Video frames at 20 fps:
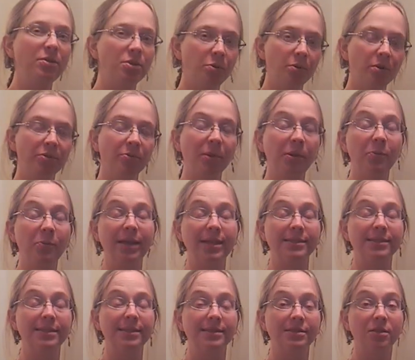2 or 3
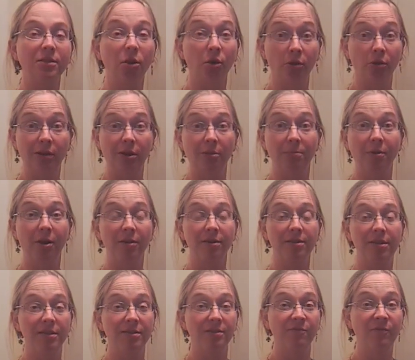weeks since the earlier part
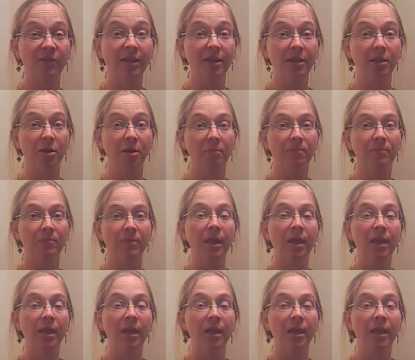of this video,